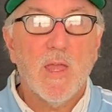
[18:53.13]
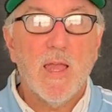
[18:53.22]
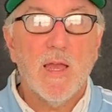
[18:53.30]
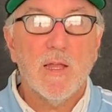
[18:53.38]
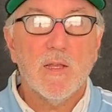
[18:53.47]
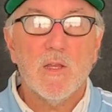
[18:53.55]

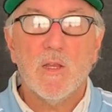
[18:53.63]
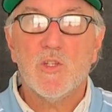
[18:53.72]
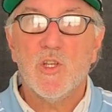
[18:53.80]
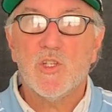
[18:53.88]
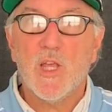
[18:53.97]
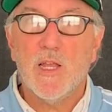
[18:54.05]
And
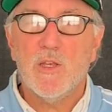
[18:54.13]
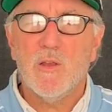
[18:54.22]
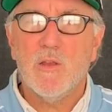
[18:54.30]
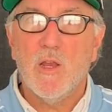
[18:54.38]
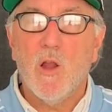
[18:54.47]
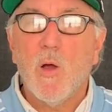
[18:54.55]
she said,
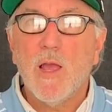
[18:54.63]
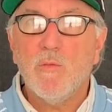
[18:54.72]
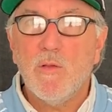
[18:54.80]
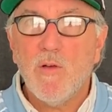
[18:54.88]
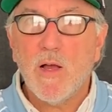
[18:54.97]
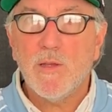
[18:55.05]
you know
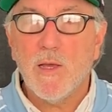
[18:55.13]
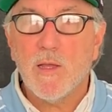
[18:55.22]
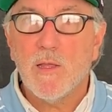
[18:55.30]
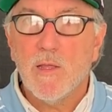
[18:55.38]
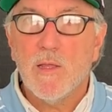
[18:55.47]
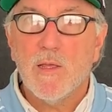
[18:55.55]
Henry Fonda?
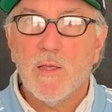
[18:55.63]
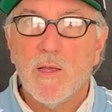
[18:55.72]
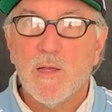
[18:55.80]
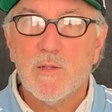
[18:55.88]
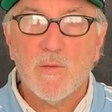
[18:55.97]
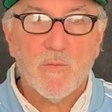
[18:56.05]

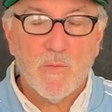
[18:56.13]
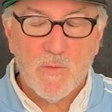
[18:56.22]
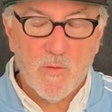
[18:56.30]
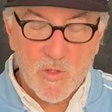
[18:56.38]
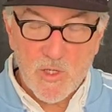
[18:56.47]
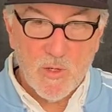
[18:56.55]
So,
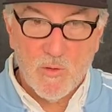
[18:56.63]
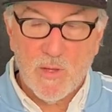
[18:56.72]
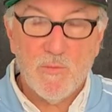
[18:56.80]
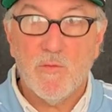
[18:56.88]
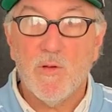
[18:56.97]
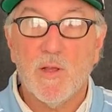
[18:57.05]
of course I know
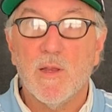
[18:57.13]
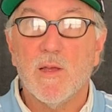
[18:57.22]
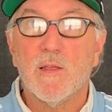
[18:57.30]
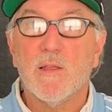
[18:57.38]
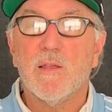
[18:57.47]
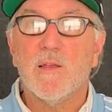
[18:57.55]
Henry
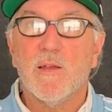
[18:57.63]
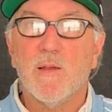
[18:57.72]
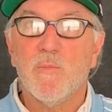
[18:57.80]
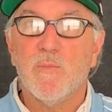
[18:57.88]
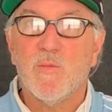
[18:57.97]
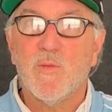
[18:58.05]

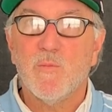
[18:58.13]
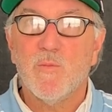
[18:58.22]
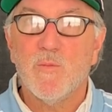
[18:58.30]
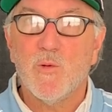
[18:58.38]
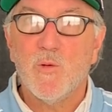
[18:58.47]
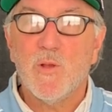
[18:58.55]
Fonda.
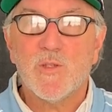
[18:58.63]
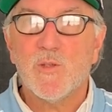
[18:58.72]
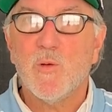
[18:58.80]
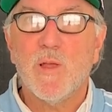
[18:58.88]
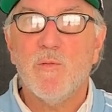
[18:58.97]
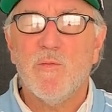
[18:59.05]
Who doesn't
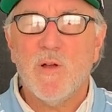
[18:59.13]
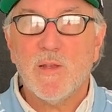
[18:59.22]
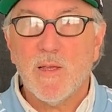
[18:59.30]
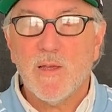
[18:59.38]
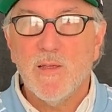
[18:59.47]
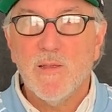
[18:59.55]
know Henry
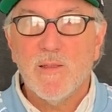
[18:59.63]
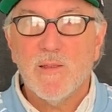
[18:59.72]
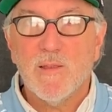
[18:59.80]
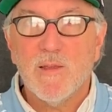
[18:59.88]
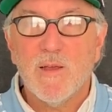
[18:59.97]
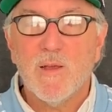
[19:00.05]
Fonda?
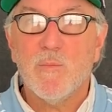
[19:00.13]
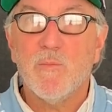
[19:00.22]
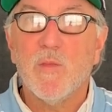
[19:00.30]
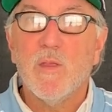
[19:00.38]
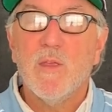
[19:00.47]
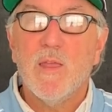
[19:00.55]

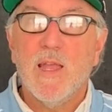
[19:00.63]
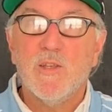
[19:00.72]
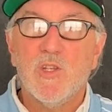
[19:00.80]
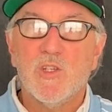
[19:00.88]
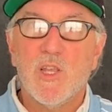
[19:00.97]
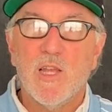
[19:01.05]
And
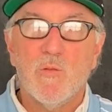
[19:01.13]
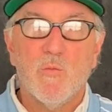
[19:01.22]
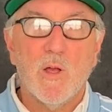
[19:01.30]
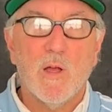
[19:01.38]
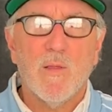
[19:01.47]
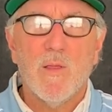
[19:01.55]
she said,
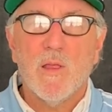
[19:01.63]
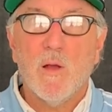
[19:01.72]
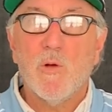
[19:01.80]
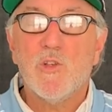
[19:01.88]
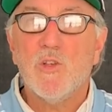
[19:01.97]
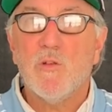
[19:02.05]
well, I
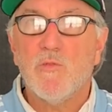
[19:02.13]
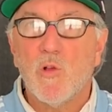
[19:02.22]
want you to